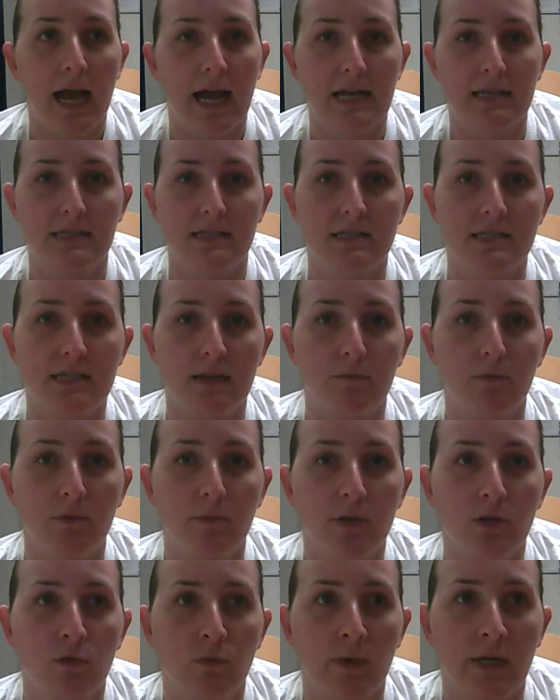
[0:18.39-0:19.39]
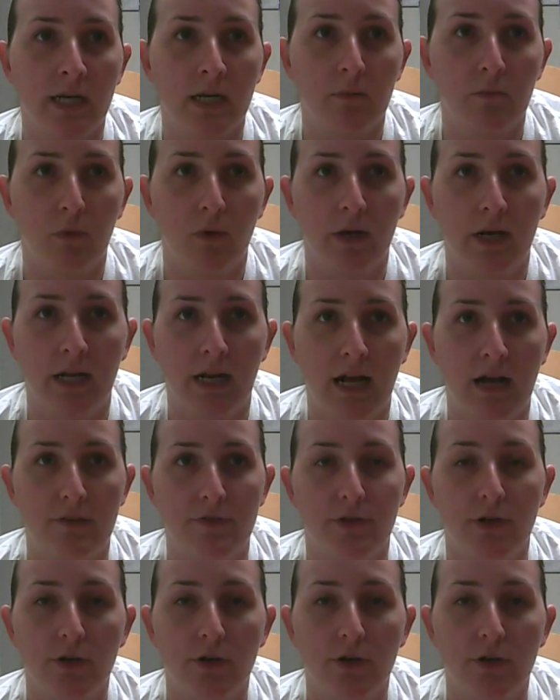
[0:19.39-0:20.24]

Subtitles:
As the supplemental reading pointed out,